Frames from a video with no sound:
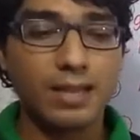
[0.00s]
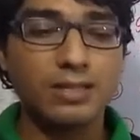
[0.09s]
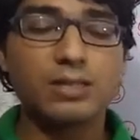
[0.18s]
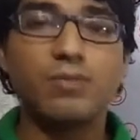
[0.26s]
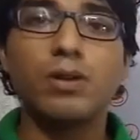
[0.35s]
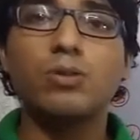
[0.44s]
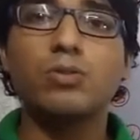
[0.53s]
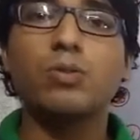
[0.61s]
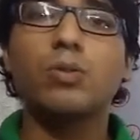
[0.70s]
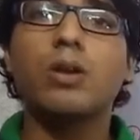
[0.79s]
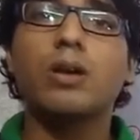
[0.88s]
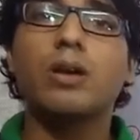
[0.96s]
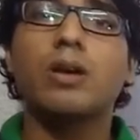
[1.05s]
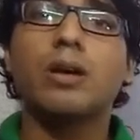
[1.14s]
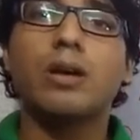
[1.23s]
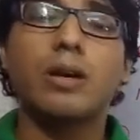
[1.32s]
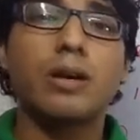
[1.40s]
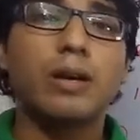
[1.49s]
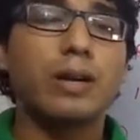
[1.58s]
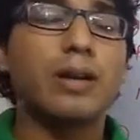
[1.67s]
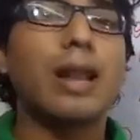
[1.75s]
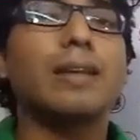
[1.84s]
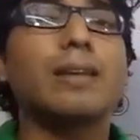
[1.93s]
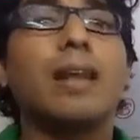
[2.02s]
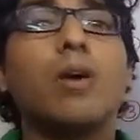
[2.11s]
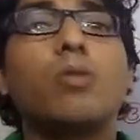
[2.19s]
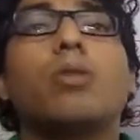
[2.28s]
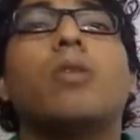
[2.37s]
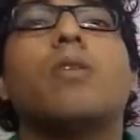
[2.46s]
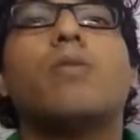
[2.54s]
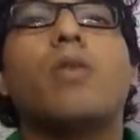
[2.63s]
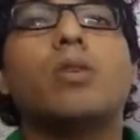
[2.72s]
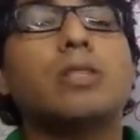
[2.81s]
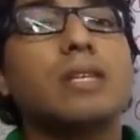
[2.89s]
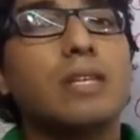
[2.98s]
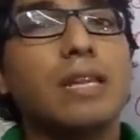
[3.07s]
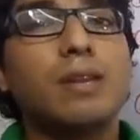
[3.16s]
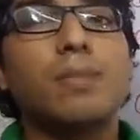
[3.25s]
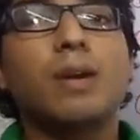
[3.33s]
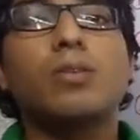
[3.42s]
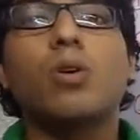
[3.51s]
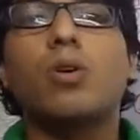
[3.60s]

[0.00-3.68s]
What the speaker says: I just want to rent it out for a certain month,